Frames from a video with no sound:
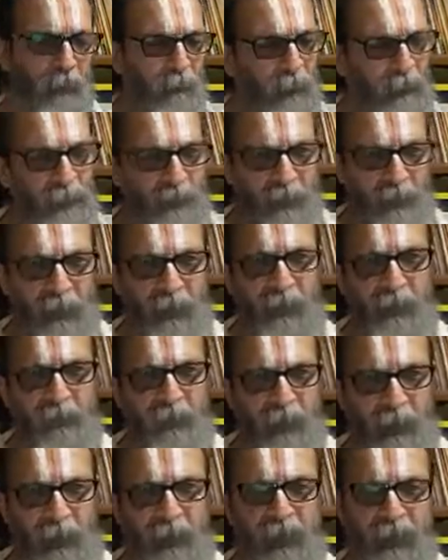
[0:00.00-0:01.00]
Even the
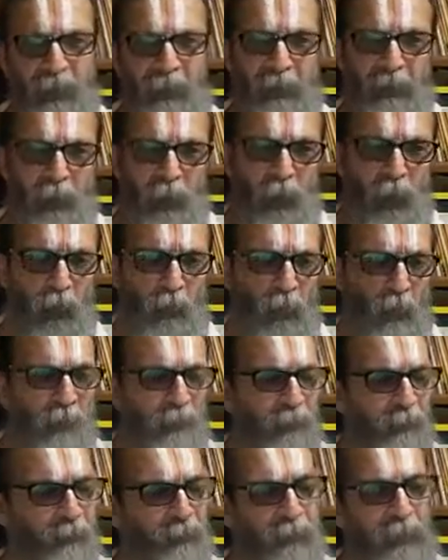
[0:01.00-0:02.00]
kingdom treasury, I told, was
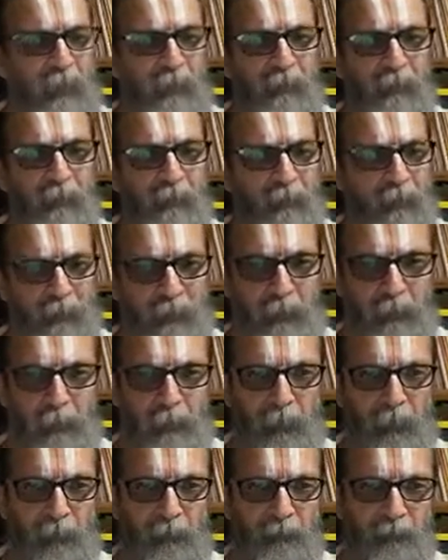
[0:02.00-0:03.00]
safeguarded in the
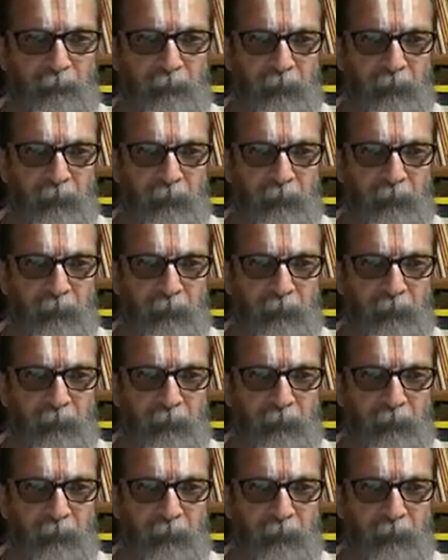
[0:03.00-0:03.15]
temple.